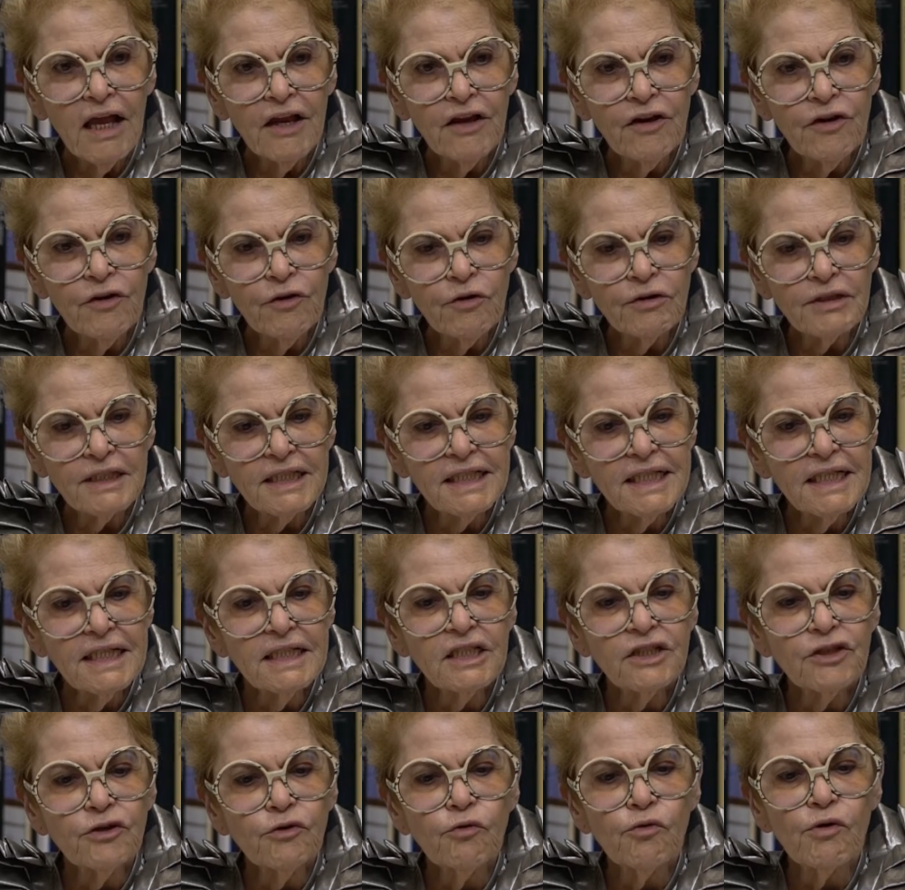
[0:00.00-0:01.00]
Your
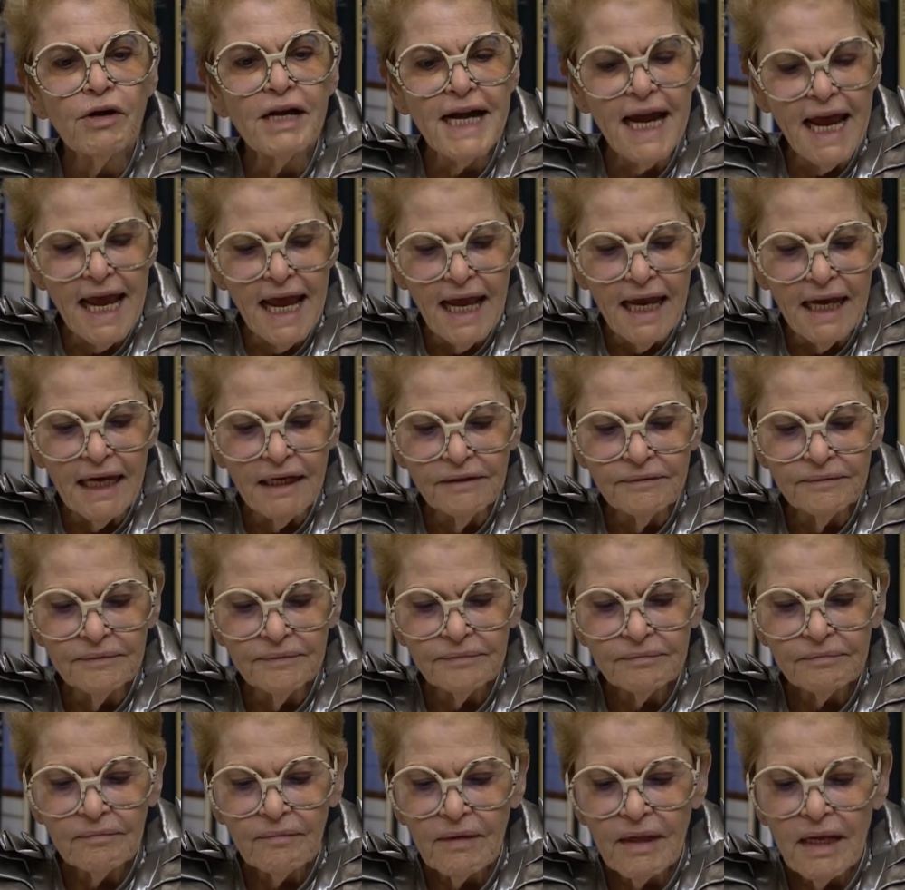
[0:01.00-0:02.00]
sister Renee
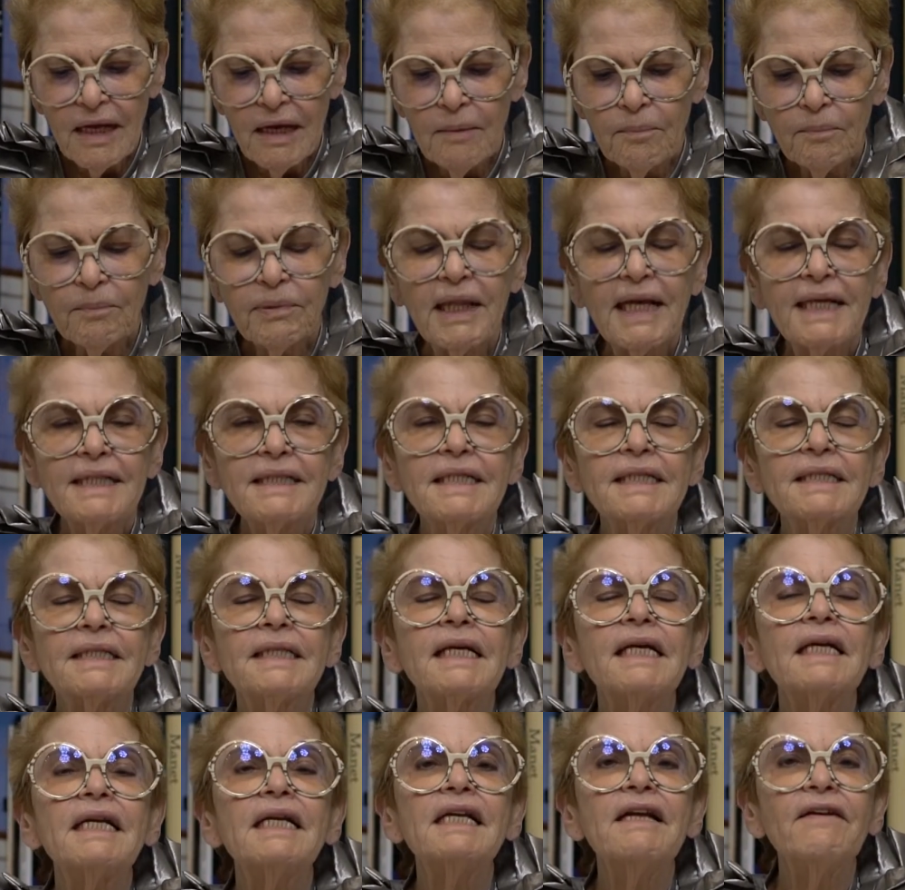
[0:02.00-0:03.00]
plays a
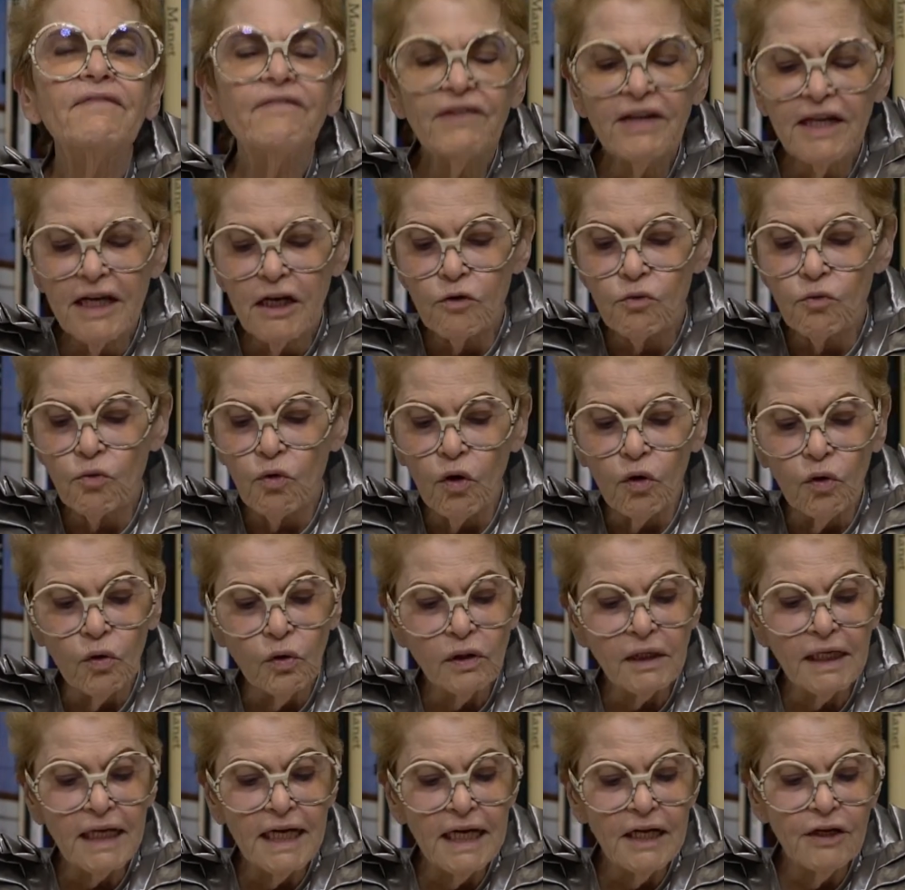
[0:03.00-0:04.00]
significant
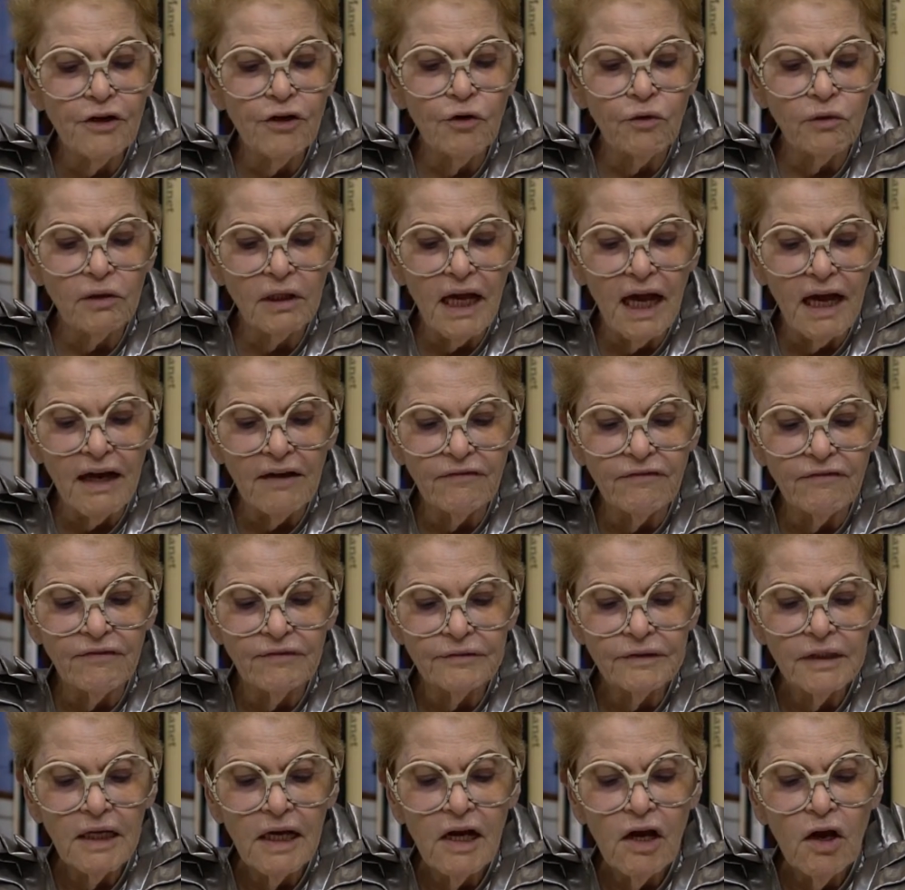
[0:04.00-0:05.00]
role in your life.
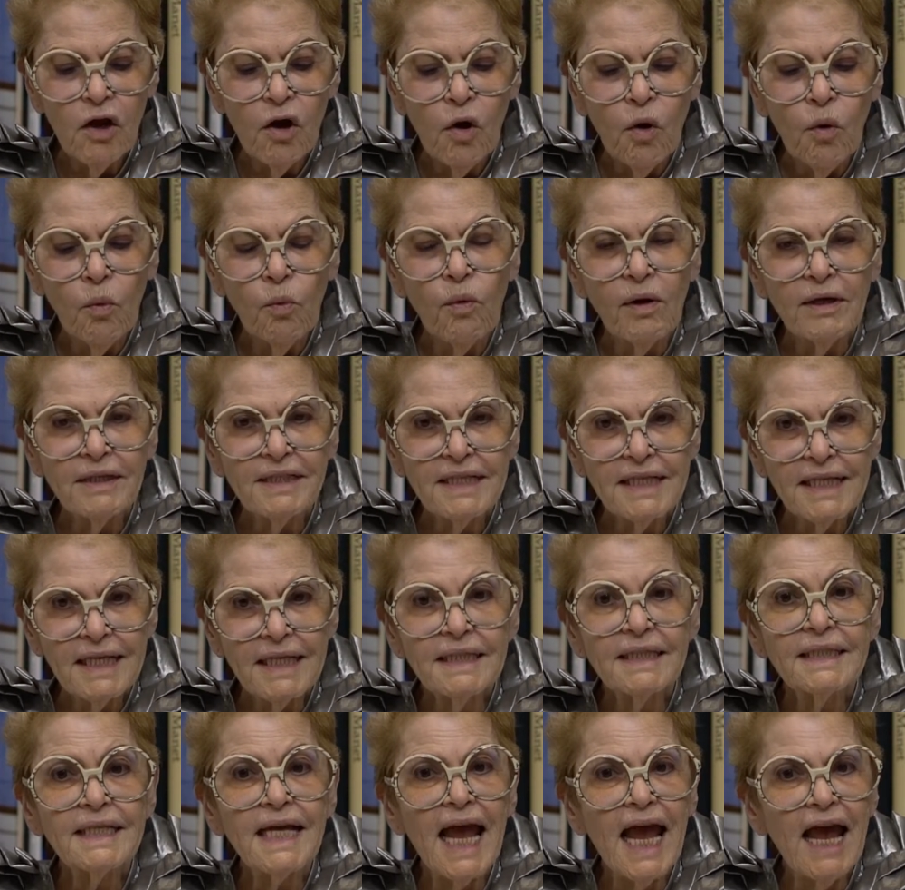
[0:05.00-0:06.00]
Was
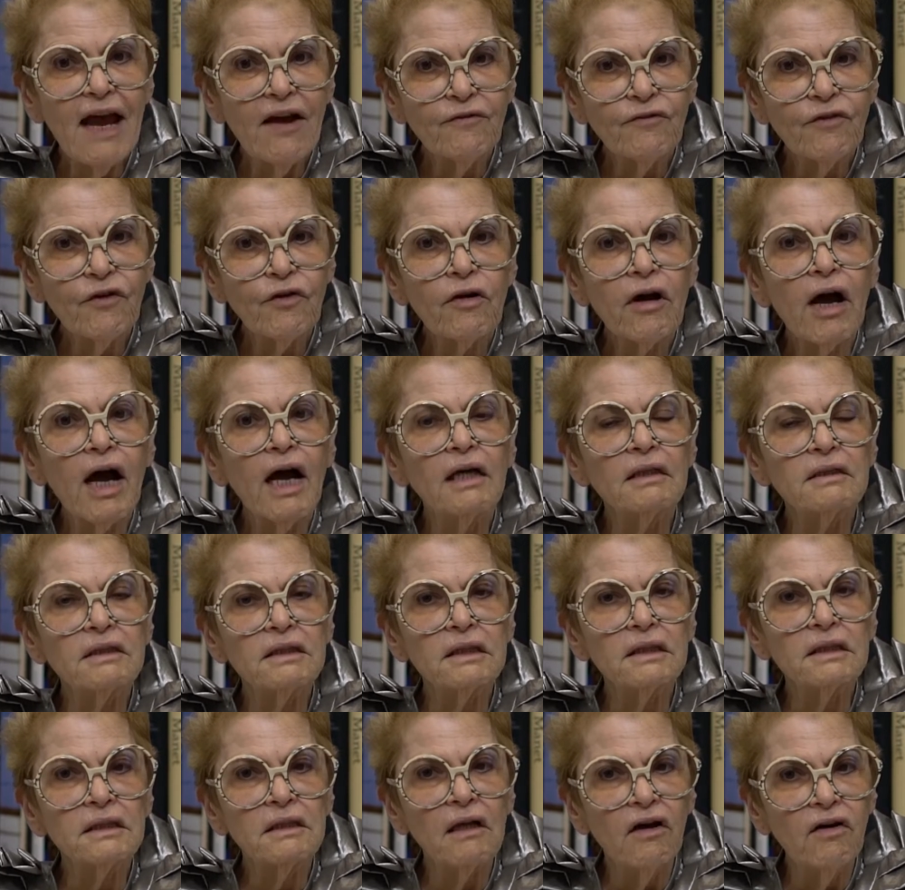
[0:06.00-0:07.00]
this ever a
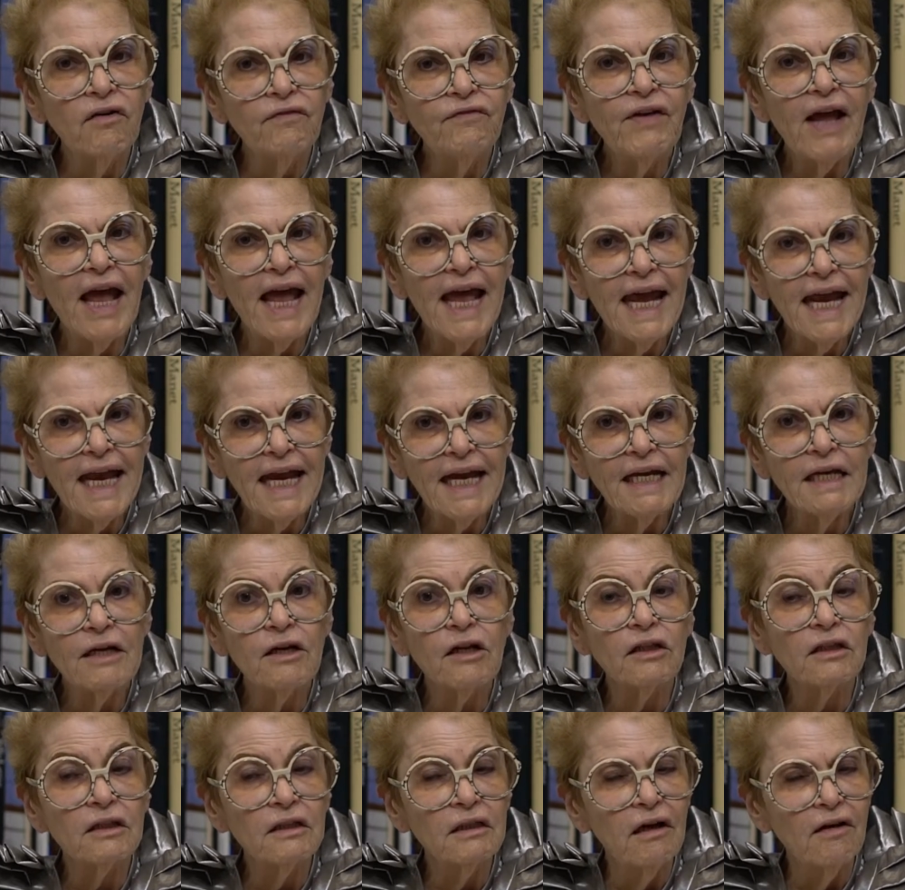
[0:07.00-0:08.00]
love-hate
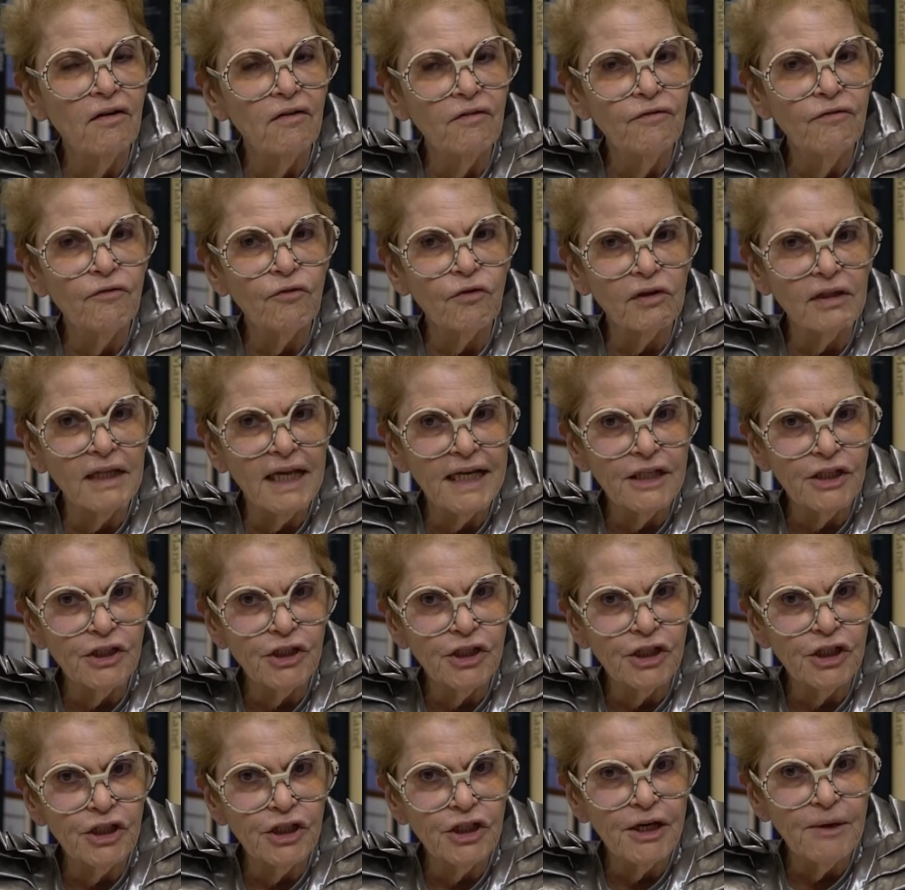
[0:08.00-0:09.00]

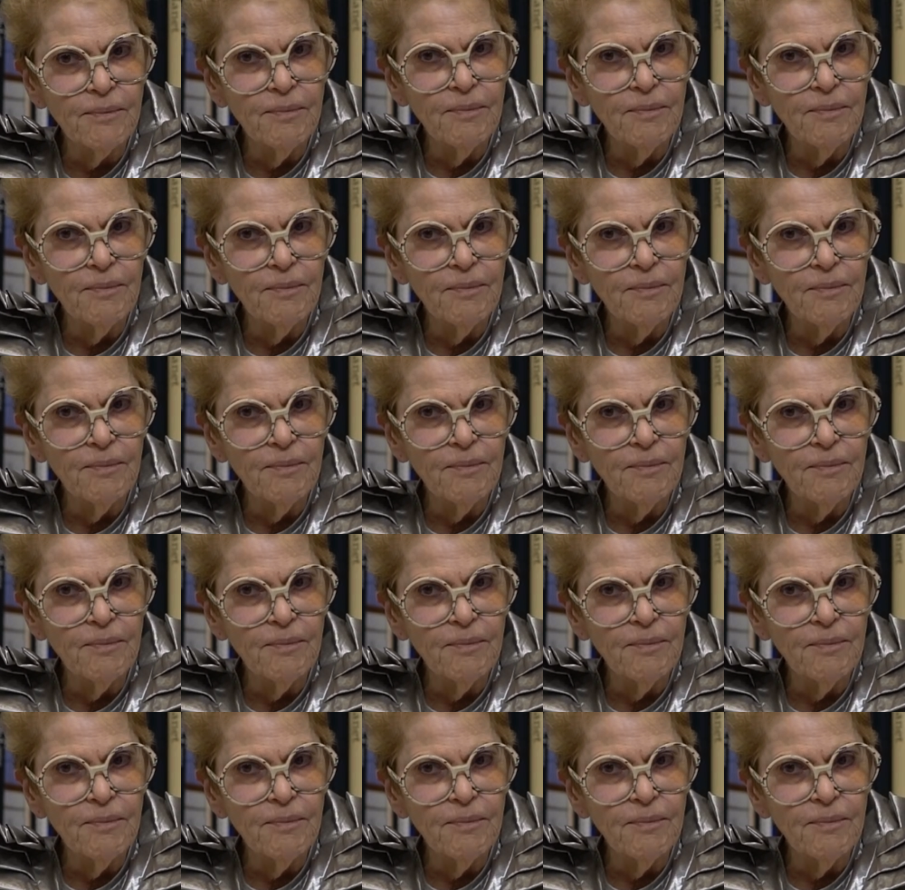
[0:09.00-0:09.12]
relationship?